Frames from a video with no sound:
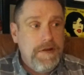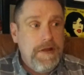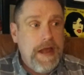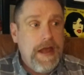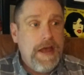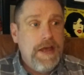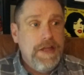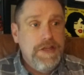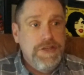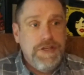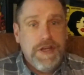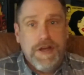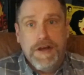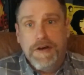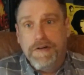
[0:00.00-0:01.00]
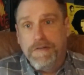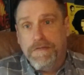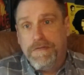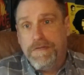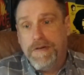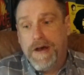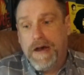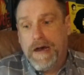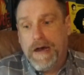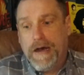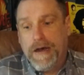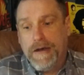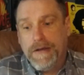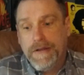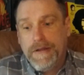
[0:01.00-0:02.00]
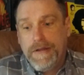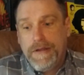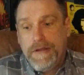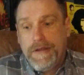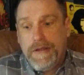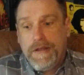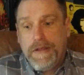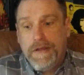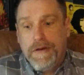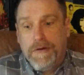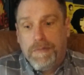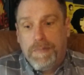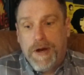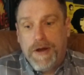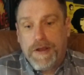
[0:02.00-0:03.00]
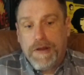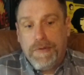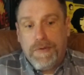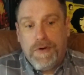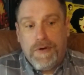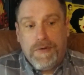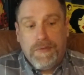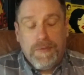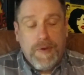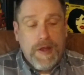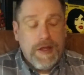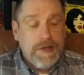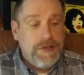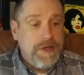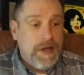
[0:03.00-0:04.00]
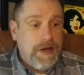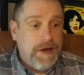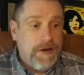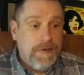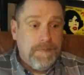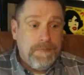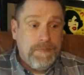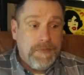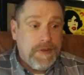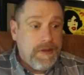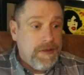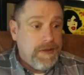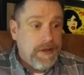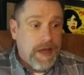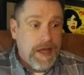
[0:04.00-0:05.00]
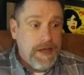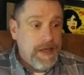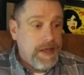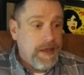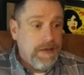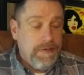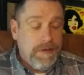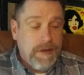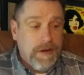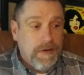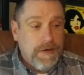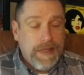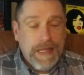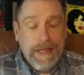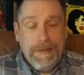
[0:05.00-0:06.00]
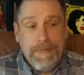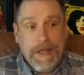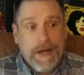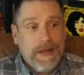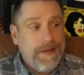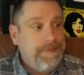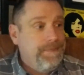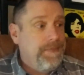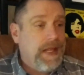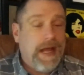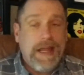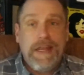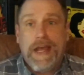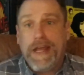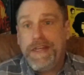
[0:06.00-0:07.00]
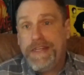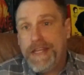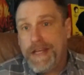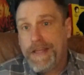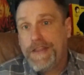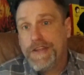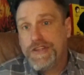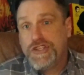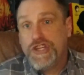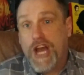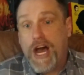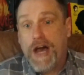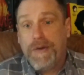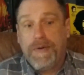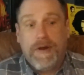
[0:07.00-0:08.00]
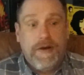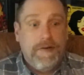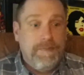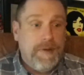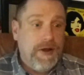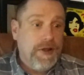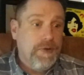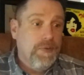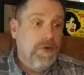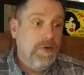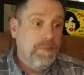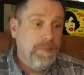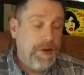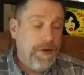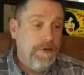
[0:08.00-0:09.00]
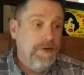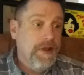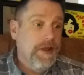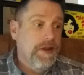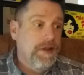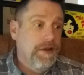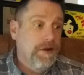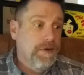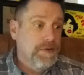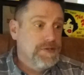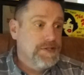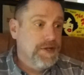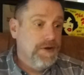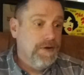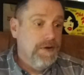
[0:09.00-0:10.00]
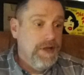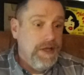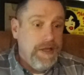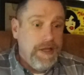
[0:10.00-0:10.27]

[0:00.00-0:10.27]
edge of uh, you know punk and roll, which um, I dig it. You know, I, I mean, I, I dig the genre of punk and roll. Period. You know, so